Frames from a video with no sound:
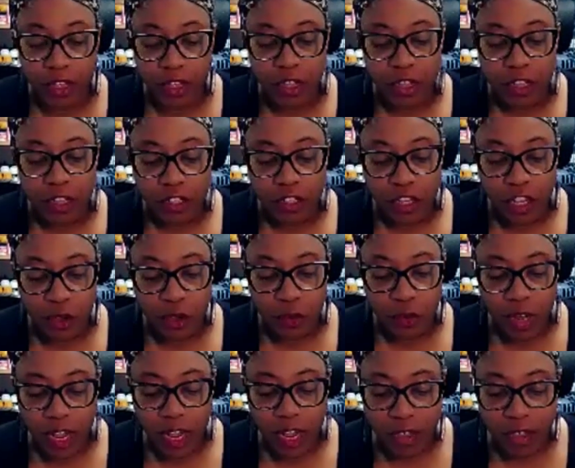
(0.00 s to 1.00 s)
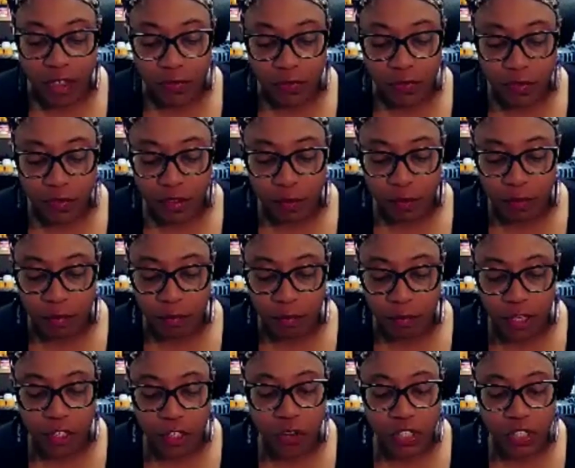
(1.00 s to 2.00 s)
So I've
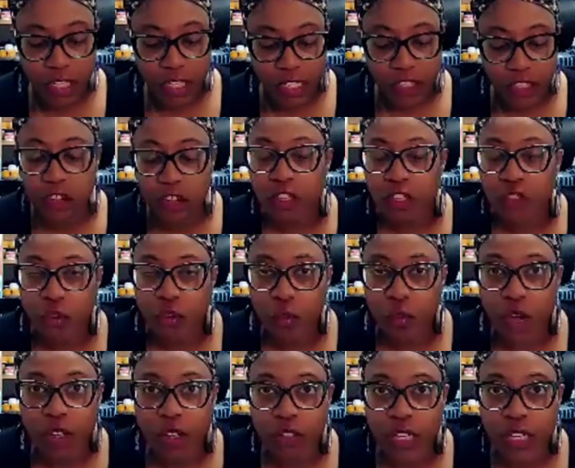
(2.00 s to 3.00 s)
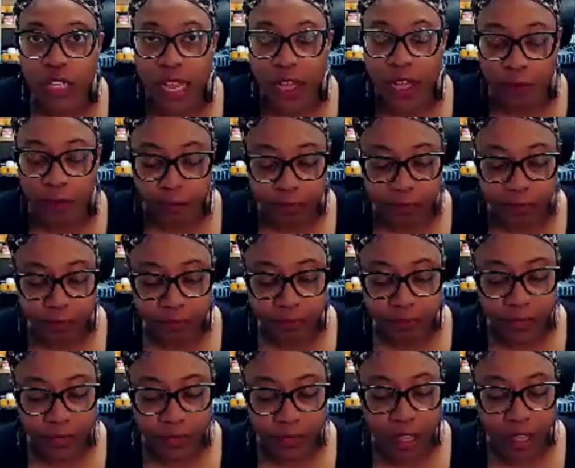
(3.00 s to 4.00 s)
been using these cards for a while now,
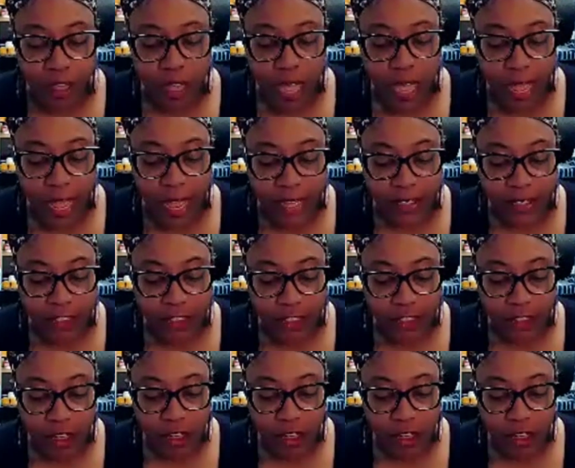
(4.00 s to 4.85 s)
and